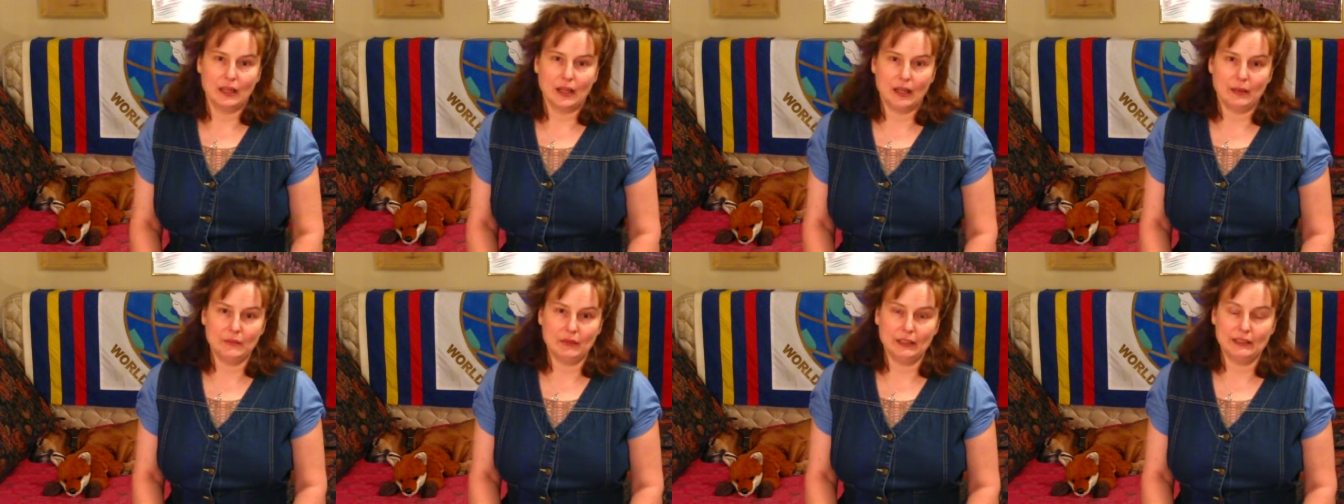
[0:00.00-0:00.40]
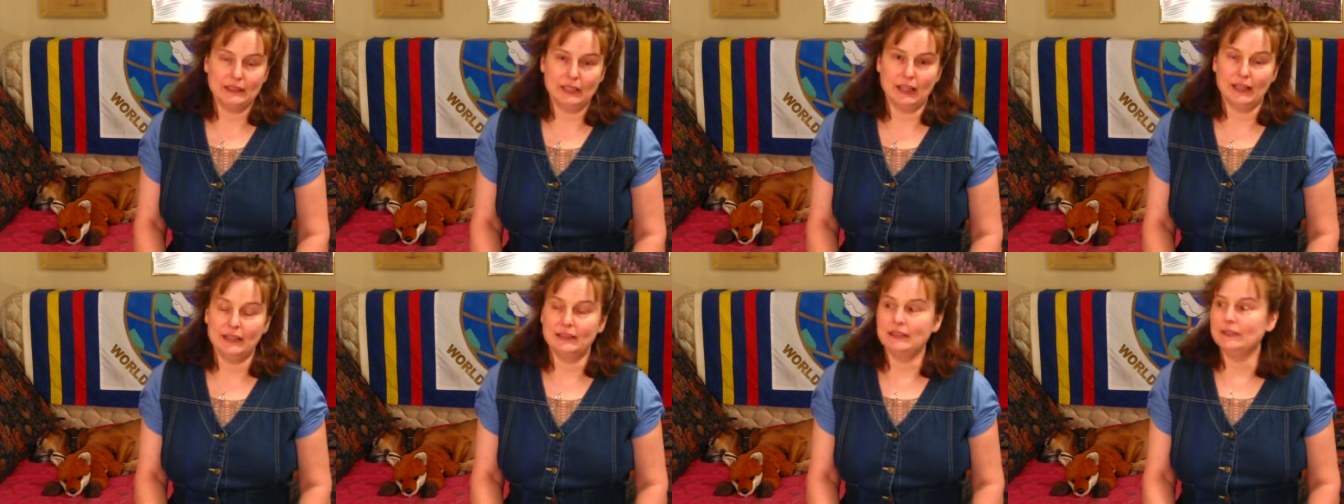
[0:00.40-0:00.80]
I'm very
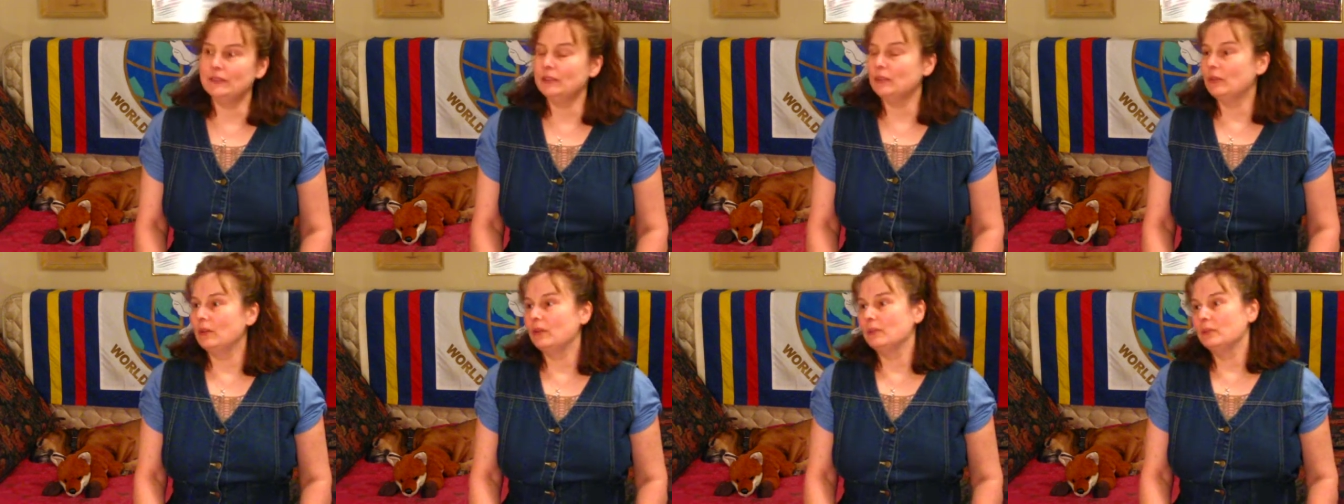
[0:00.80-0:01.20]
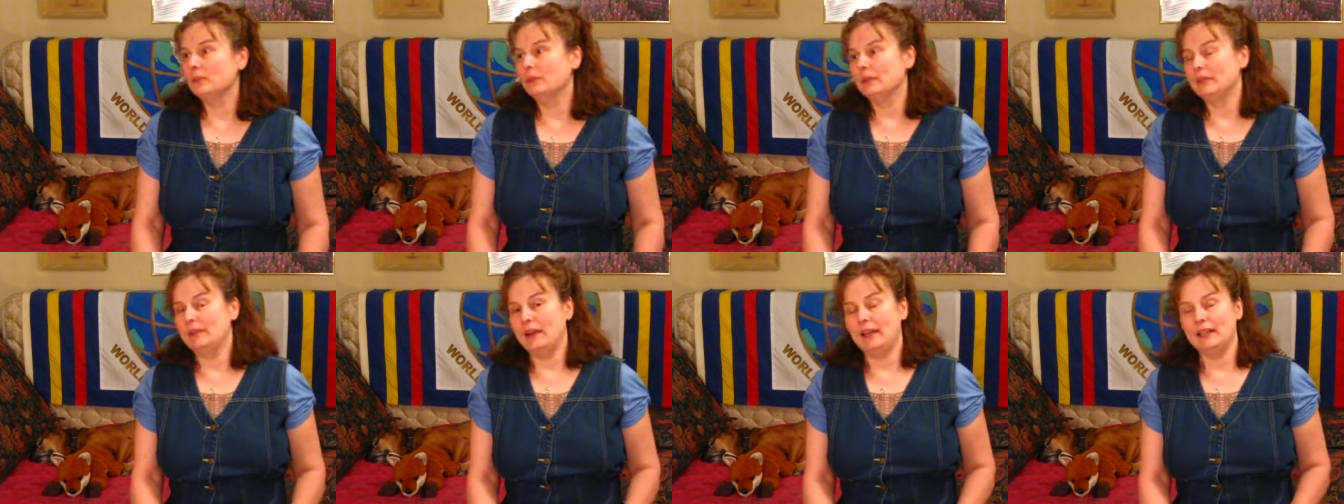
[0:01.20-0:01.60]
tired of it all.
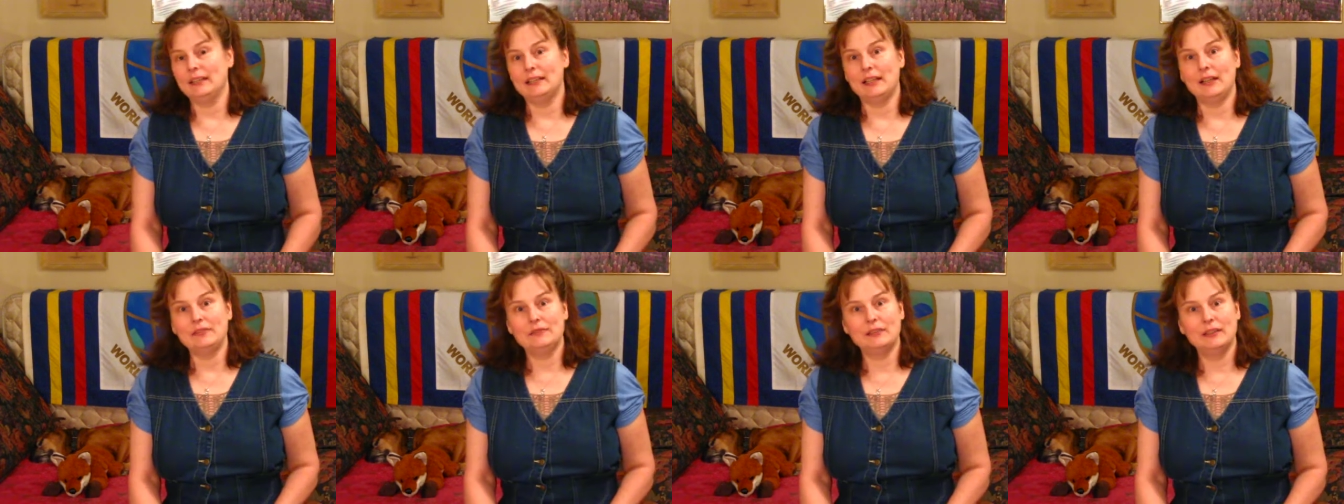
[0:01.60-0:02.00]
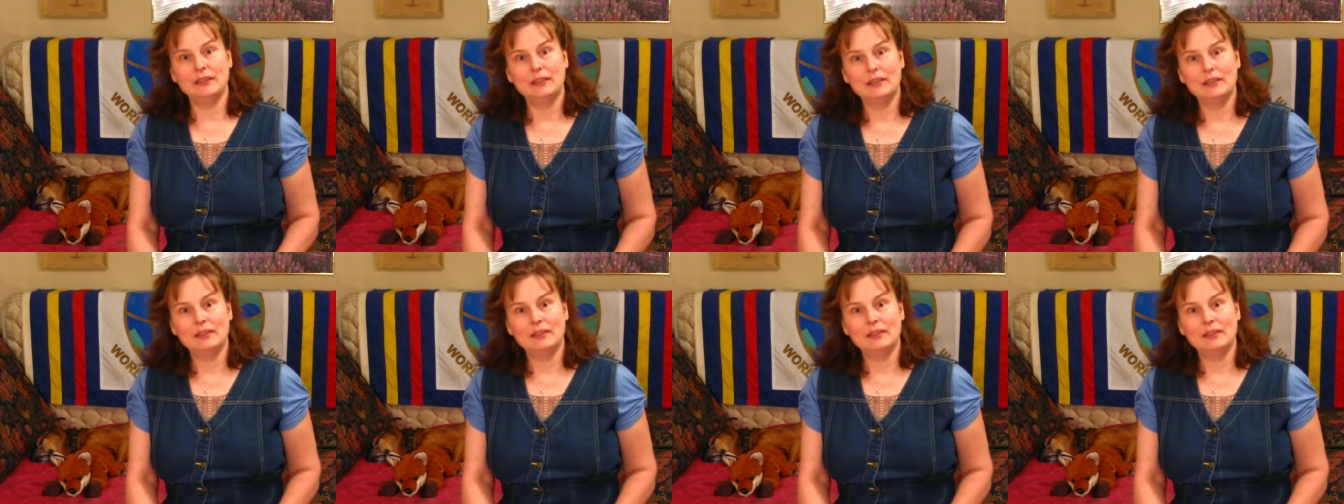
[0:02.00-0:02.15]
We've had enough.